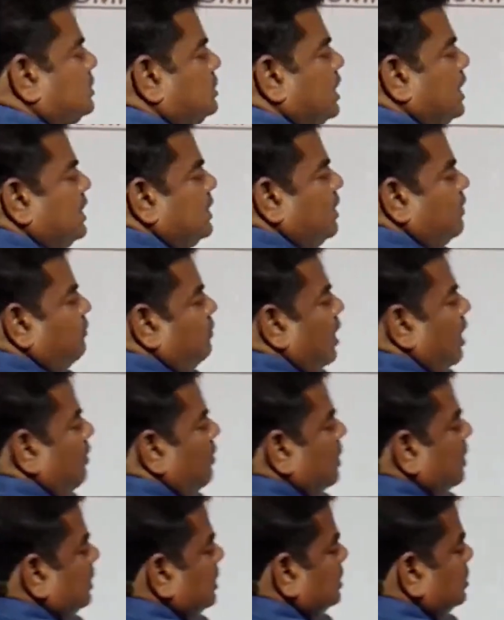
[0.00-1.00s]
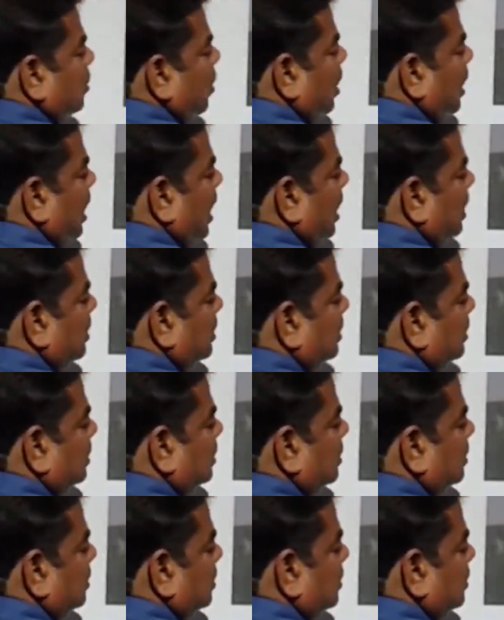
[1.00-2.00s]
See in the flower, these all are the
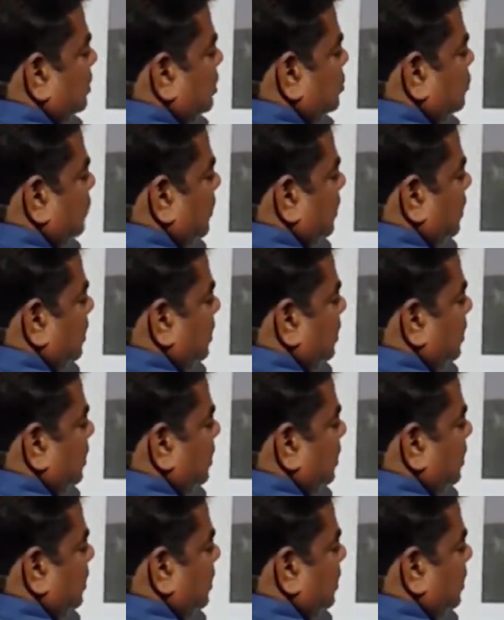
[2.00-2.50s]
these